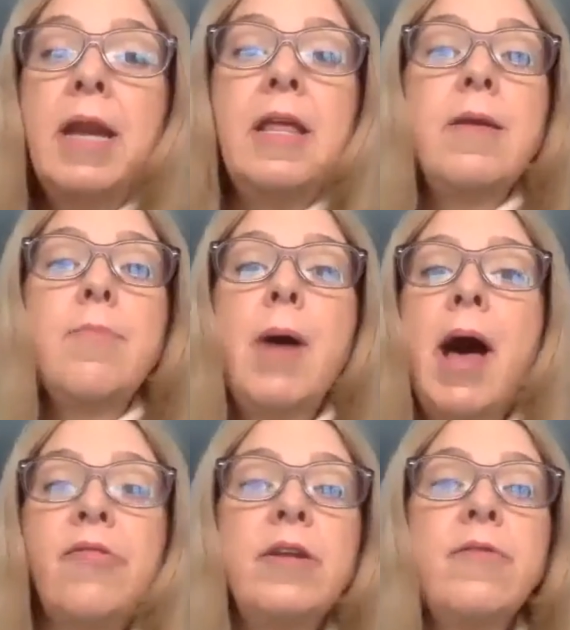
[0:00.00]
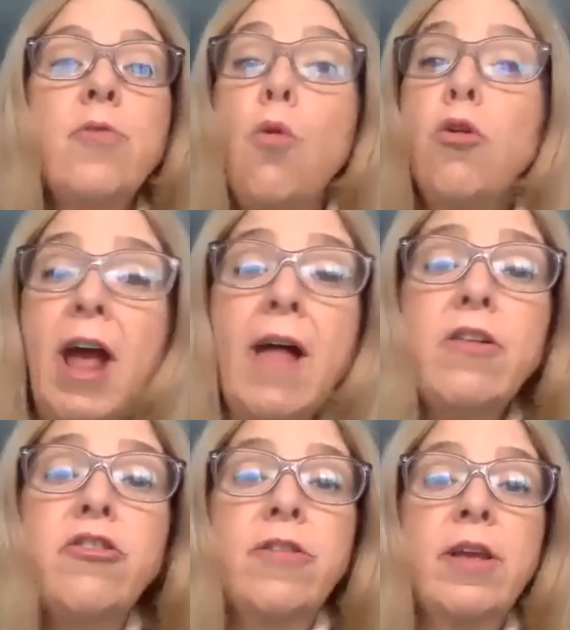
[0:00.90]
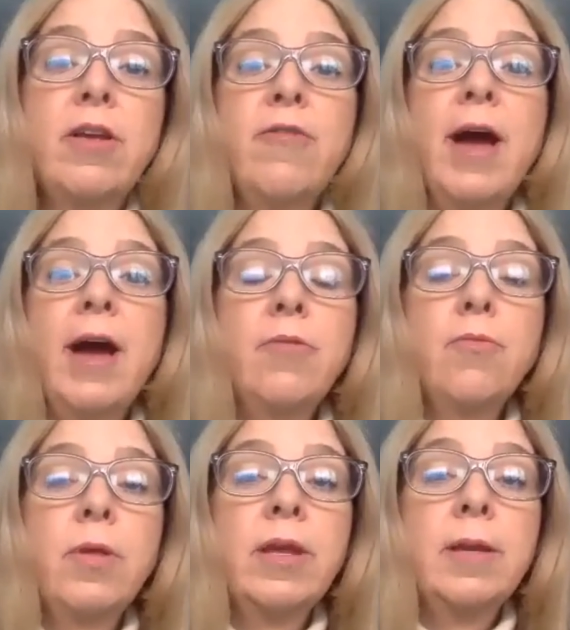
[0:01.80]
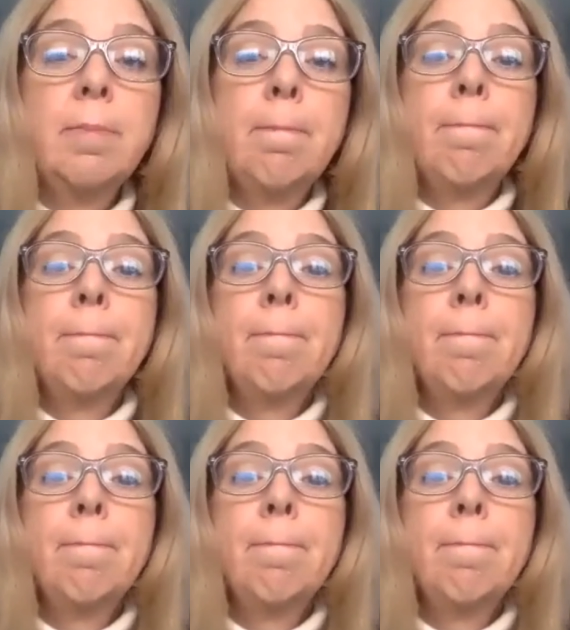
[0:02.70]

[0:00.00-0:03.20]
any positives or challenges that you've had with it.